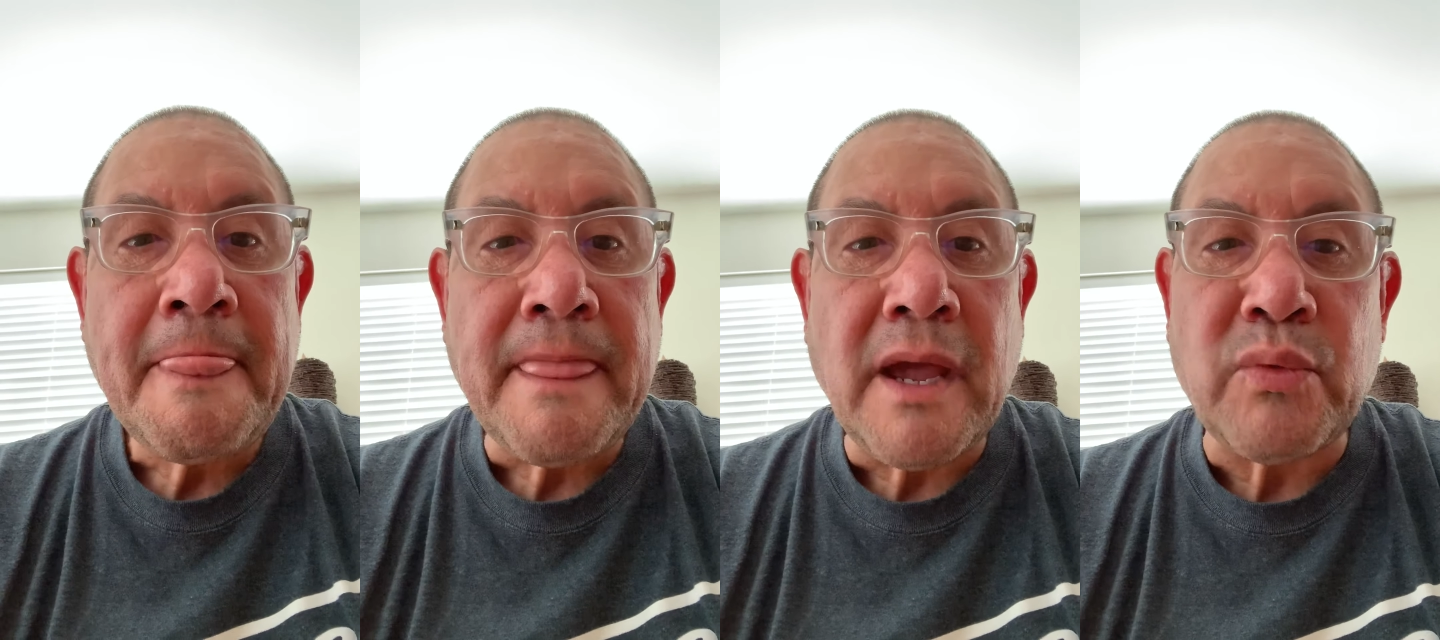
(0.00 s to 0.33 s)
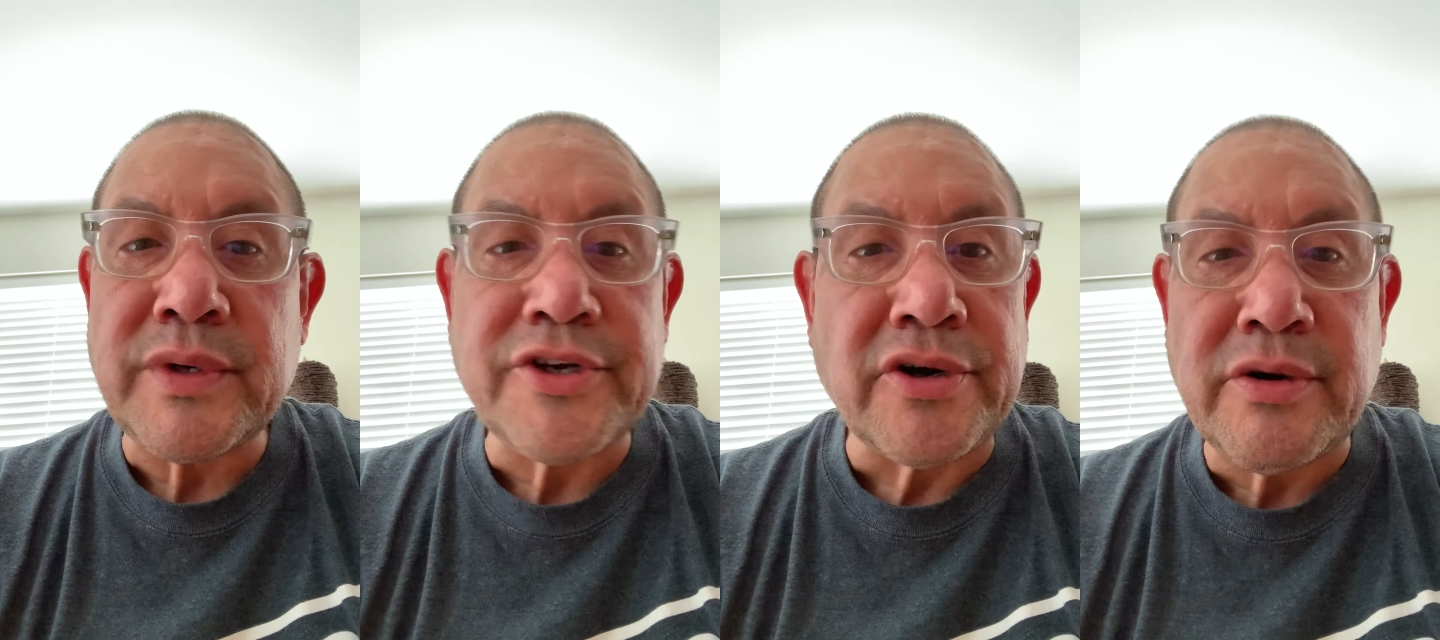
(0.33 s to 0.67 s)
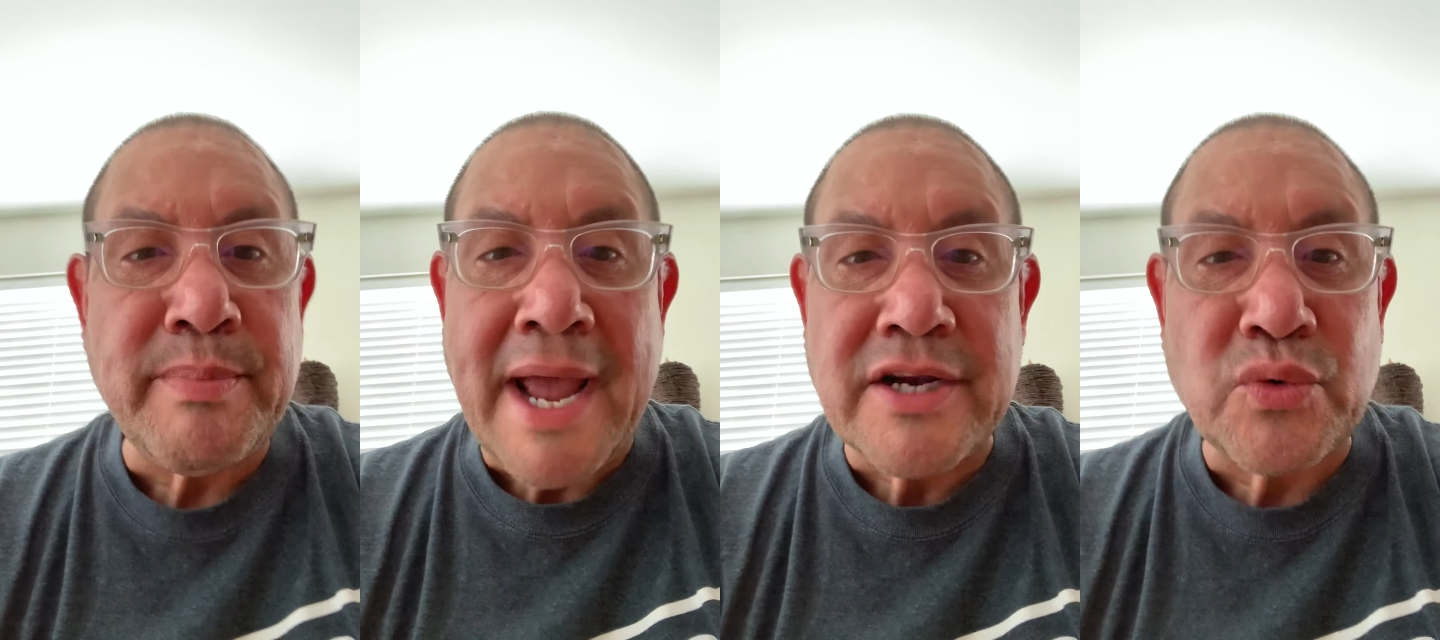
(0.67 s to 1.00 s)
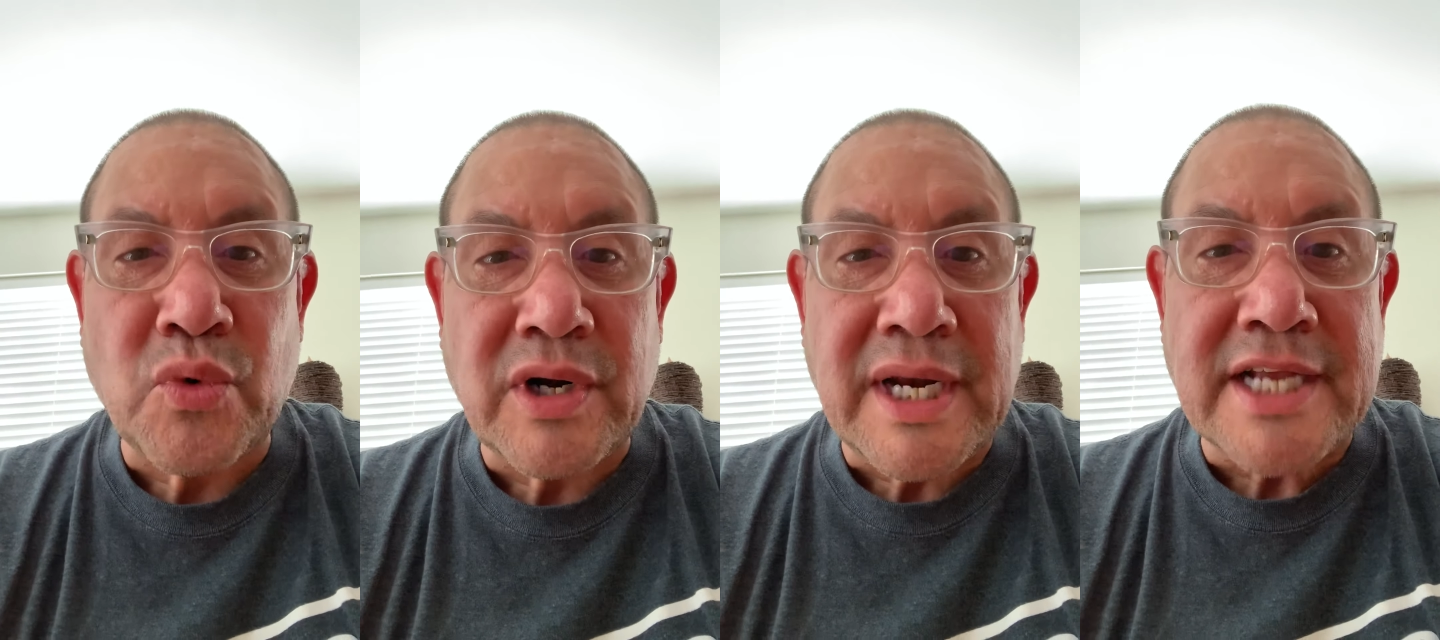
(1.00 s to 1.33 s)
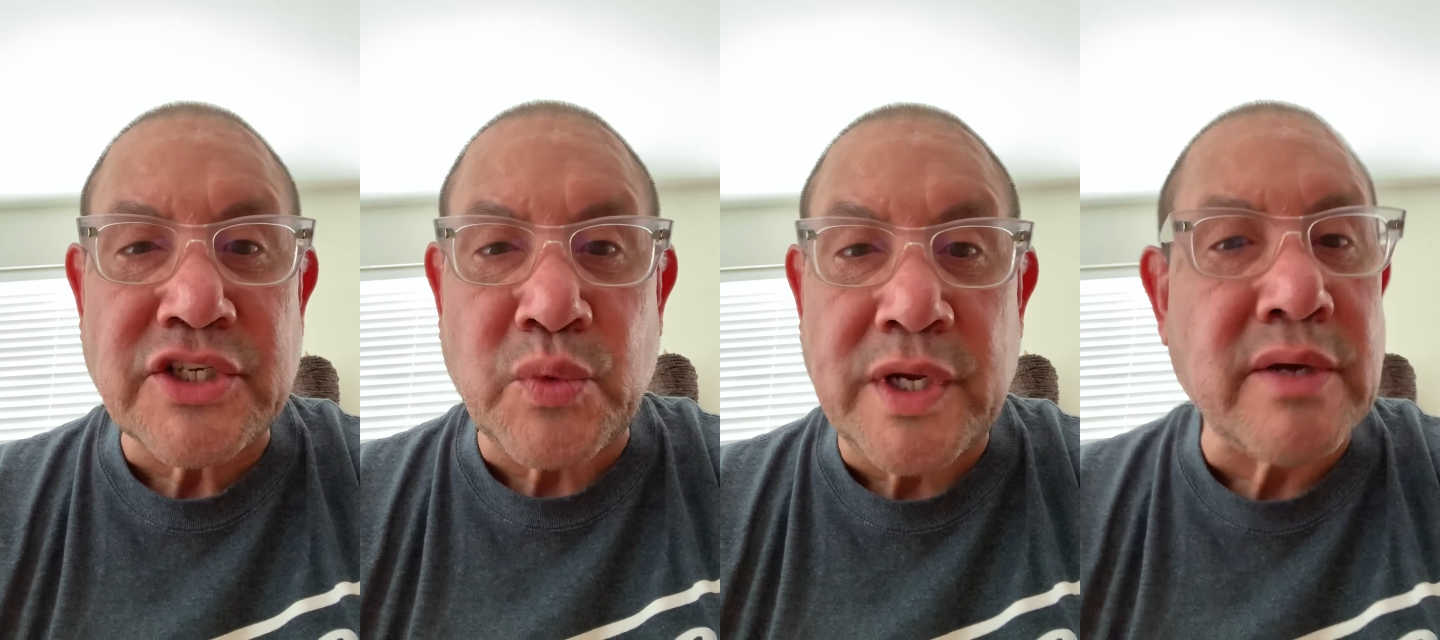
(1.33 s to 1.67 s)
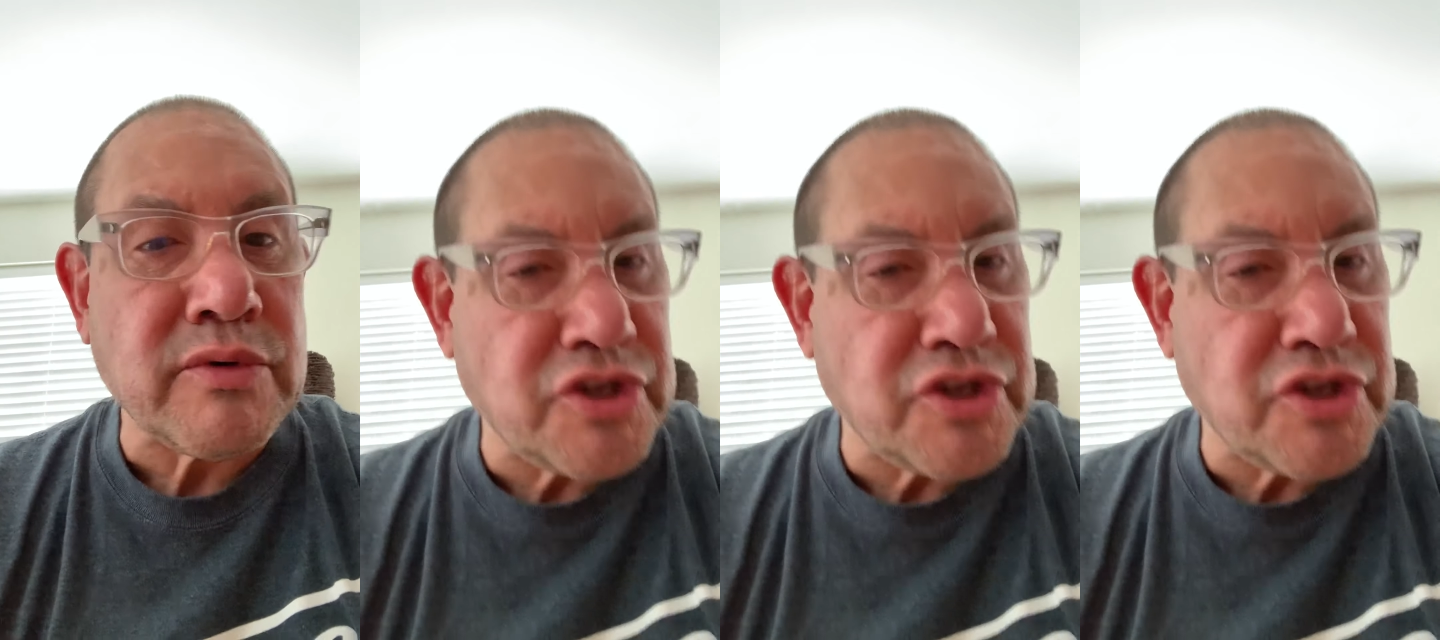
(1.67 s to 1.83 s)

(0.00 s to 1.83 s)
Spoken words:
I returned back to work last week. It was